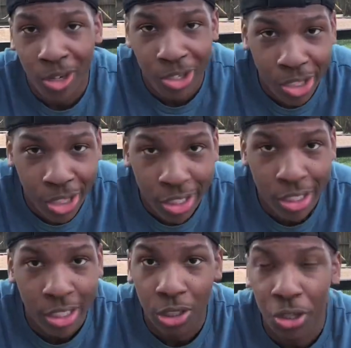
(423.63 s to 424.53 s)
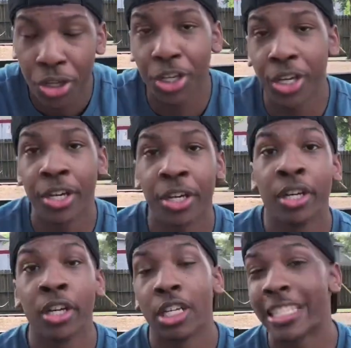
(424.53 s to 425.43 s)
or just look good,
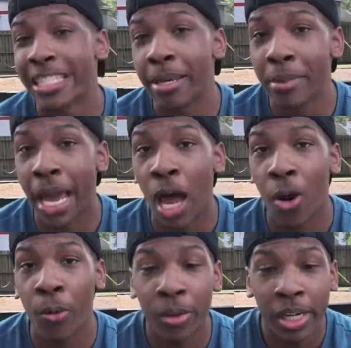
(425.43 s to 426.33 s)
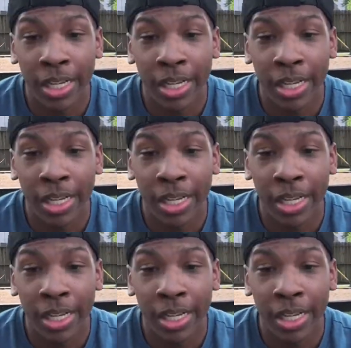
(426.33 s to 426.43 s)
slim down,